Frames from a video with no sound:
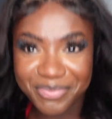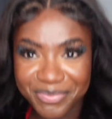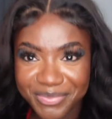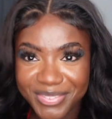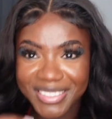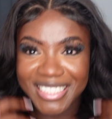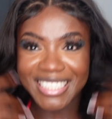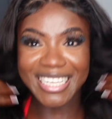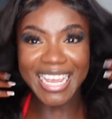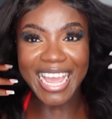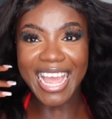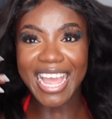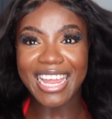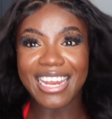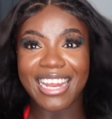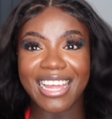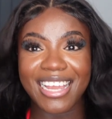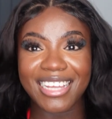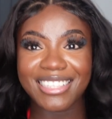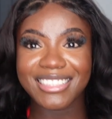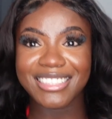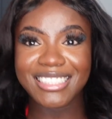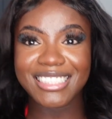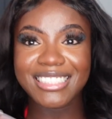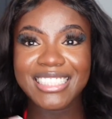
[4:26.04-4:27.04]
yeah,
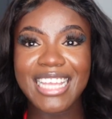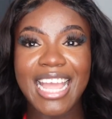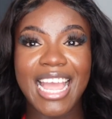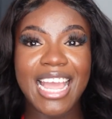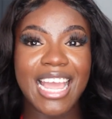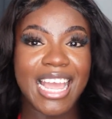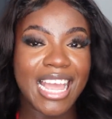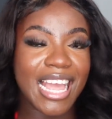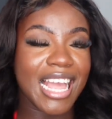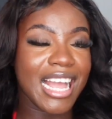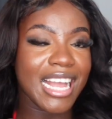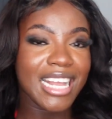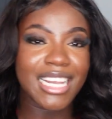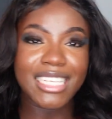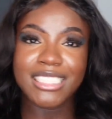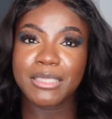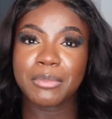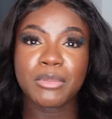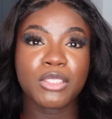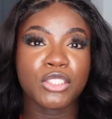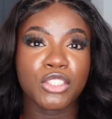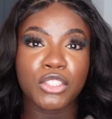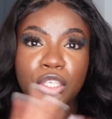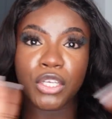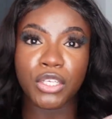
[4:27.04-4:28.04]
like this hair has
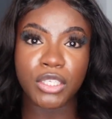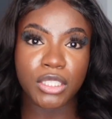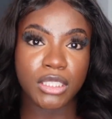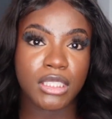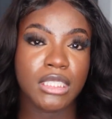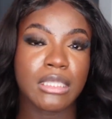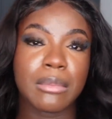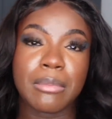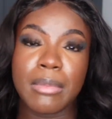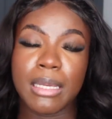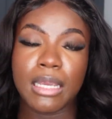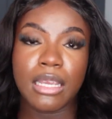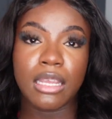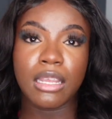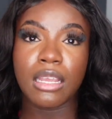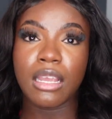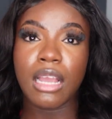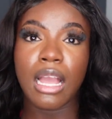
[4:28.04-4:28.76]
been so good to me.